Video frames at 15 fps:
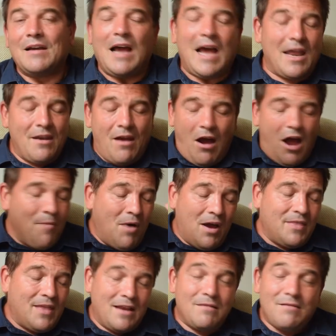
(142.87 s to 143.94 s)
And I
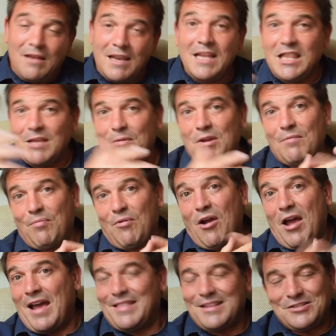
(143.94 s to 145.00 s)
might then lead them in a
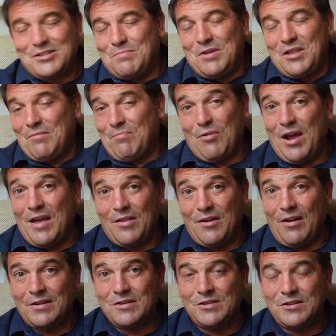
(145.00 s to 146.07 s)
prayer. This would be the prayer that
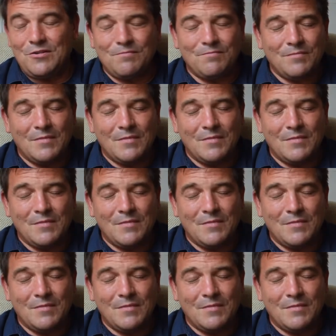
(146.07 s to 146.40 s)
I do.